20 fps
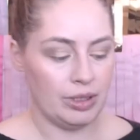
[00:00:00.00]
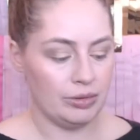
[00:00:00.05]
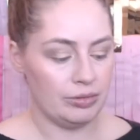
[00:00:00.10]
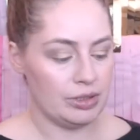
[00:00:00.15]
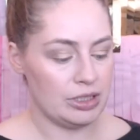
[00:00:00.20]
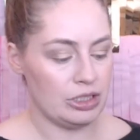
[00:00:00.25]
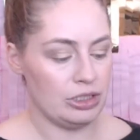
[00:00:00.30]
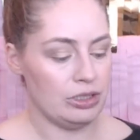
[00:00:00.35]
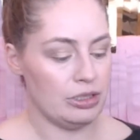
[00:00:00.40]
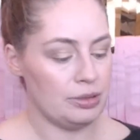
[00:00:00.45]

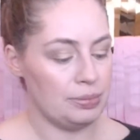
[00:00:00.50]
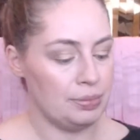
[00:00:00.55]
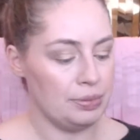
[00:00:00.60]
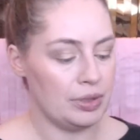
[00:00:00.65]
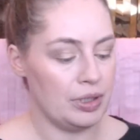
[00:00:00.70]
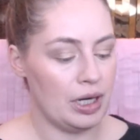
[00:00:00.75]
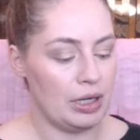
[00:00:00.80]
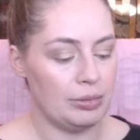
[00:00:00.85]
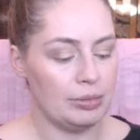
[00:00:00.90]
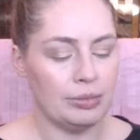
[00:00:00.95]
which is
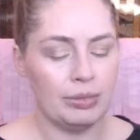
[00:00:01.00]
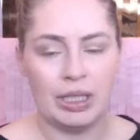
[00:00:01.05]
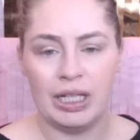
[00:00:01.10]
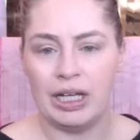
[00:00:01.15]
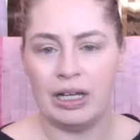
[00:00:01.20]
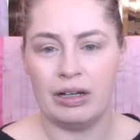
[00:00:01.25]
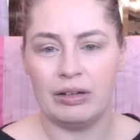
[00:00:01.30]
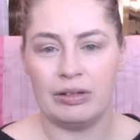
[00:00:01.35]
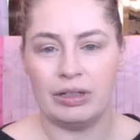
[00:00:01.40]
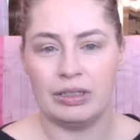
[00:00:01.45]
probably
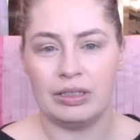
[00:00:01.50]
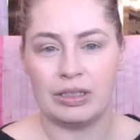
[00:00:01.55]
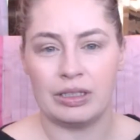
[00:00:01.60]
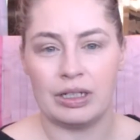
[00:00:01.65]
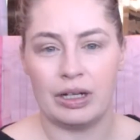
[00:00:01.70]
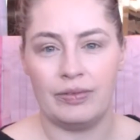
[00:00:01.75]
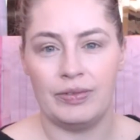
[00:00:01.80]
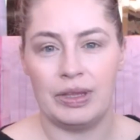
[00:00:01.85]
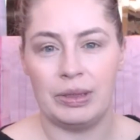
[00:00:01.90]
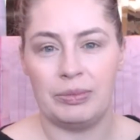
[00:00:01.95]
how I
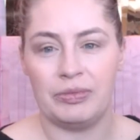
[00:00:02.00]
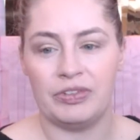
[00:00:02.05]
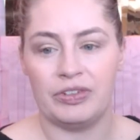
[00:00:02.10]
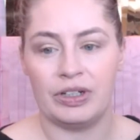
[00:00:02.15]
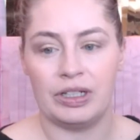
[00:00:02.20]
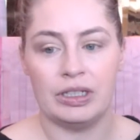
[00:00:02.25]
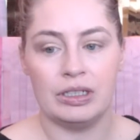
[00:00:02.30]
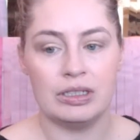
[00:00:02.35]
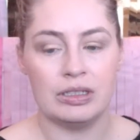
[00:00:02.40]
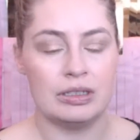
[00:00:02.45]
discovered them
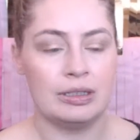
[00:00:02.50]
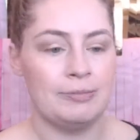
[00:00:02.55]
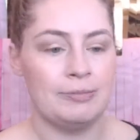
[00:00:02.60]
first.